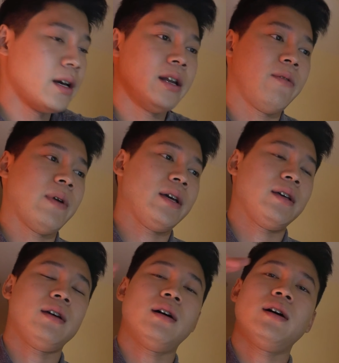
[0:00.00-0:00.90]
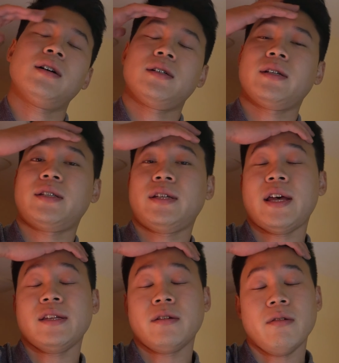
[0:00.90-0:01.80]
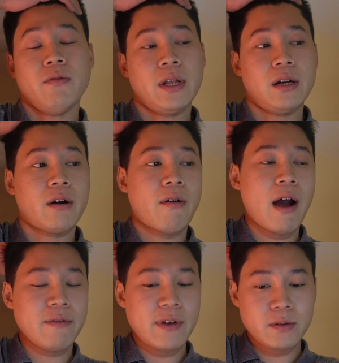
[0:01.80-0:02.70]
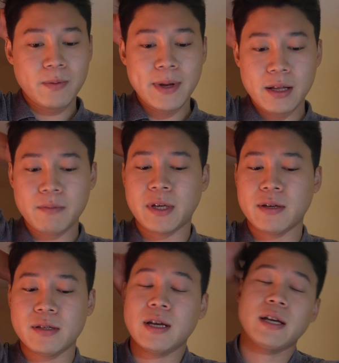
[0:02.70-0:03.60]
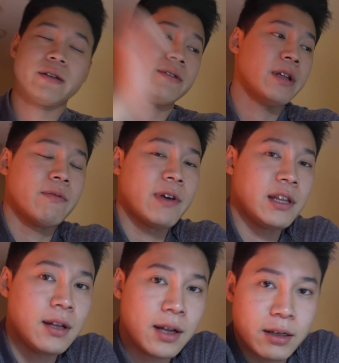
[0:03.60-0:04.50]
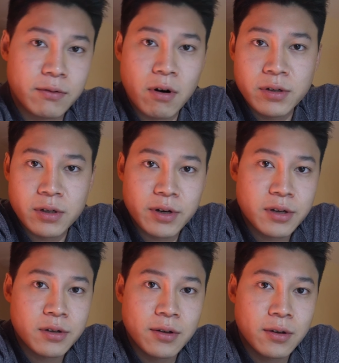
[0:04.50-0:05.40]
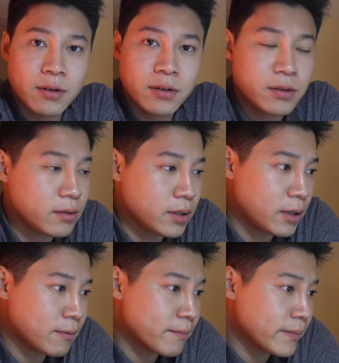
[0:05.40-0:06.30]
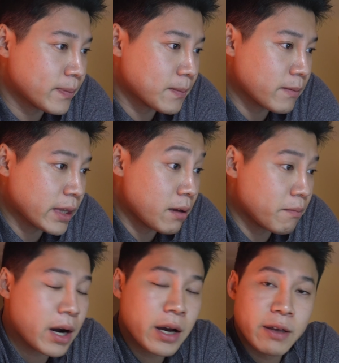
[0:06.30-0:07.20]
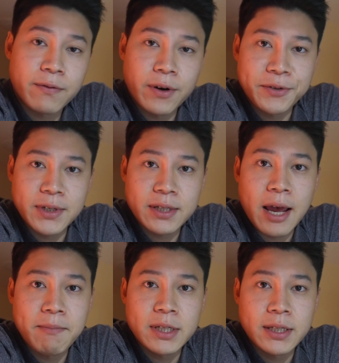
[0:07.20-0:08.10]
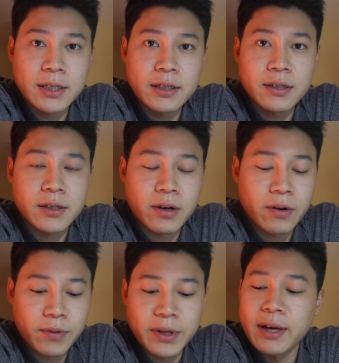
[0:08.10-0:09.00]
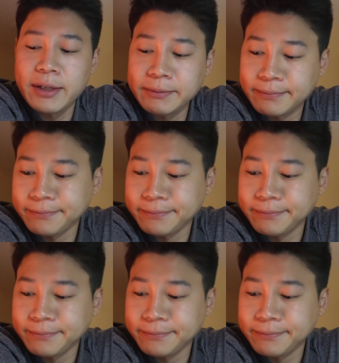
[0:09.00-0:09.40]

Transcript: Anyway, uh, the Tesco will arrive as well because I don't have any like groceries to cook my fridge is empty so yeah